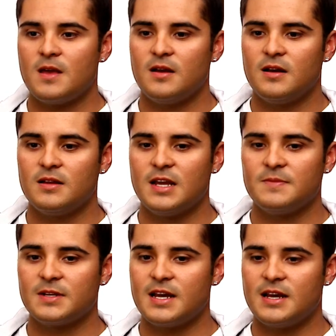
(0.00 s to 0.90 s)
Uh,
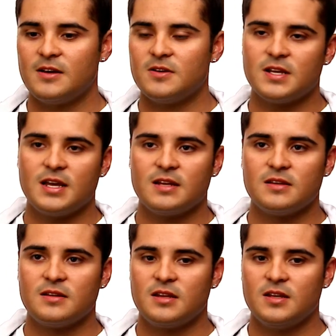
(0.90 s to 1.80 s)
Lambda Chi also had,
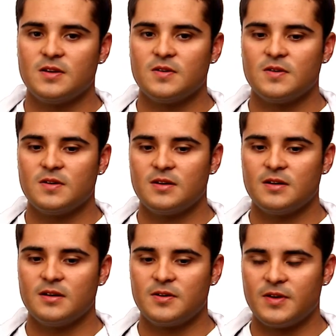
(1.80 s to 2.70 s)
you know,
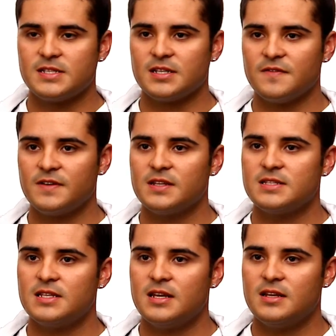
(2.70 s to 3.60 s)
a great
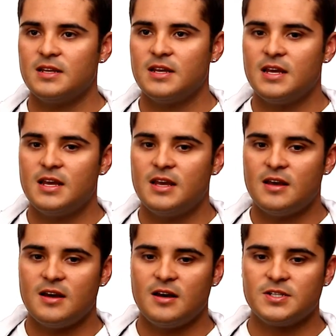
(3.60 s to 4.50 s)
significance in that
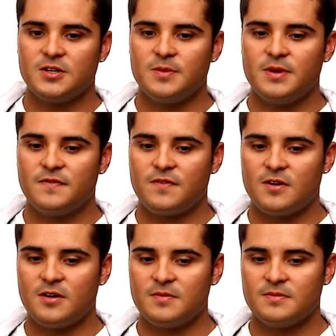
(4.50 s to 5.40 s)
uh, turning me
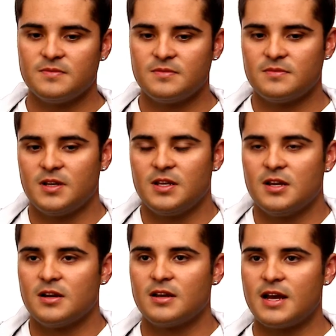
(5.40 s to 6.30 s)
from a
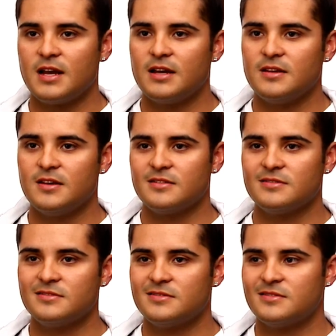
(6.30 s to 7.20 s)
young guy, young